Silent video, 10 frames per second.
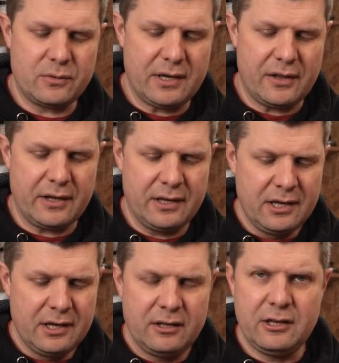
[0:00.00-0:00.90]
to another,
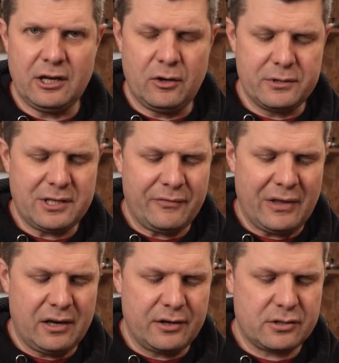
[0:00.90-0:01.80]
you don't always have
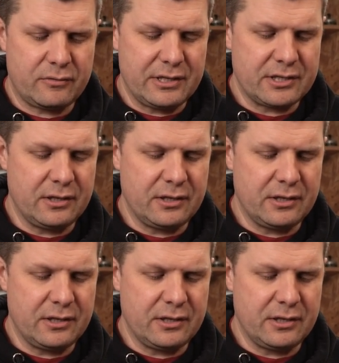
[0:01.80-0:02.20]
that luxury.